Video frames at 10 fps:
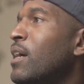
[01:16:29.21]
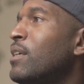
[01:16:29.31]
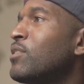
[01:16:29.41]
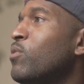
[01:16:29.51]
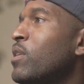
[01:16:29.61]

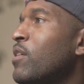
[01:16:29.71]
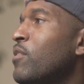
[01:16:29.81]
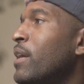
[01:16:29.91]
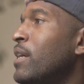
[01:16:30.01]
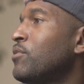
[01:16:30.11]
So what other
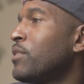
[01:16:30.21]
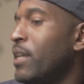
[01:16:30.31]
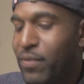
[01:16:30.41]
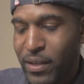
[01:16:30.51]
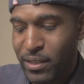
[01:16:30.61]
Andrew Yang
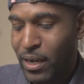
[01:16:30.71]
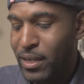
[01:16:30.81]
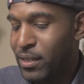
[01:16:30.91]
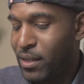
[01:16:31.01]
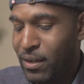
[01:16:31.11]
things that I need to
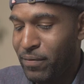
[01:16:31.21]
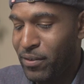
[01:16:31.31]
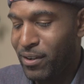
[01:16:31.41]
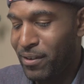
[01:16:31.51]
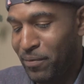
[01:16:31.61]

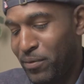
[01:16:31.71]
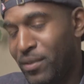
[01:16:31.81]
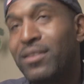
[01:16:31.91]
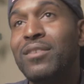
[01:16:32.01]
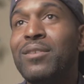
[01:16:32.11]
cover?
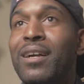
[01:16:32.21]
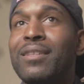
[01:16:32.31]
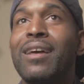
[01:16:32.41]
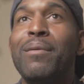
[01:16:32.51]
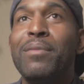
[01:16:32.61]
You guys
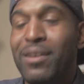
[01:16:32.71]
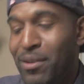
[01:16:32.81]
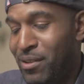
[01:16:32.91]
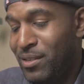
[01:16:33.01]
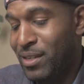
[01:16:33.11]
got me all
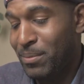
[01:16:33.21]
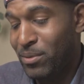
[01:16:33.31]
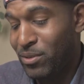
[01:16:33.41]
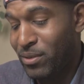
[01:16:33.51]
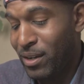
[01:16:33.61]
types of
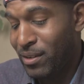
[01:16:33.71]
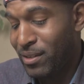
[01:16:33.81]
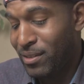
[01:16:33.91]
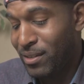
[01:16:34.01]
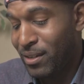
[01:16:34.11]
distracted. Let's
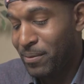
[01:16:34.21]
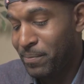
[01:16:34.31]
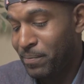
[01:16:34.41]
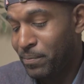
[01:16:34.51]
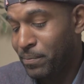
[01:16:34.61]
see.
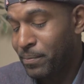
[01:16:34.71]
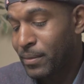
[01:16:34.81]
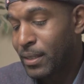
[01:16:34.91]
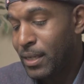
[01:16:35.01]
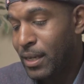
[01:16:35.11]

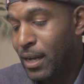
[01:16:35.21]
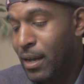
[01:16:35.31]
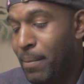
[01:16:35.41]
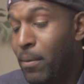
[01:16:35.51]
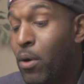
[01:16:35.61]

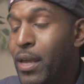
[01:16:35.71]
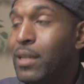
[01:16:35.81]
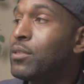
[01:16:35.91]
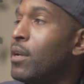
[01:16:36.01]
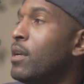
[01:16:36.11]
Let's
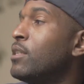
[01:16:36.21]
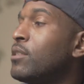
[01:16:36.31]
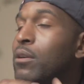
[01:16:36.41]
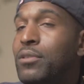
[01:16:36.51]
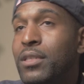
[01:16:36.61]
talk.
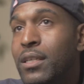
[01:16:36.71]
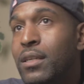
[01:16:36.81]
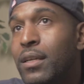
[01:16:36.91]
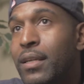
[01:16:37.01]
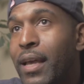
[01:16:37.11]
Tulsi
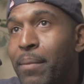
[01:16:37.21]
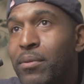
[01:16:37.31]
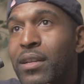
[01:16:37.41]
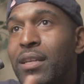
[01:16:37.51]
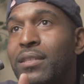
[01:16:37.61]
Gabbard
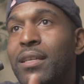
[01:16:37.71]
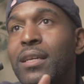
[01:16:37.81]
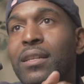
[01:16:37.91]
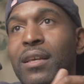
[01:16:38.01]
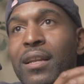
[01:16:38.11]
has said
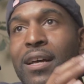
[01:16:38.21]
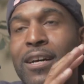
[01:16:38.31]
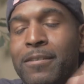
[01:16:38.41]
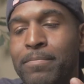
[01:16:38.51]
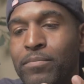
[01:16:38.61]
that
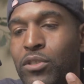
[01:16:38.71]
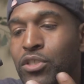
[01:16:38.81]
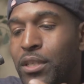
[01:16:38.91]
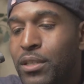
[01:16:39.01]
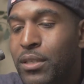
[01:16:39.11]
she
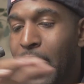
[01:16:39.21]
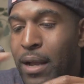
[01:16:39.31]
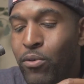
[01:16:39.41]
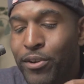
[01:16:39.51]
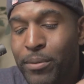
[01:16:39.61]
is not
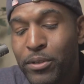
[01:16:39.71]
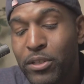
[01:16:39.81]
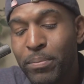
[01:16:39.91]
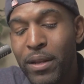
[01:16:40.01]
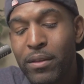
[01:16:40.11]
going to
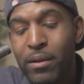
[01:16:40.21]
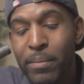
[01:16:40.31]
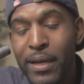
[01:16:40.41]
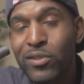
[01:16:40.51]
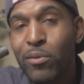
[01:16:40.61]
participate in the
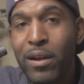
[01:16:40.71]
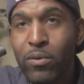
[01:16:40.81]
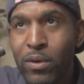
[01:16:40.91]
debates no matter what.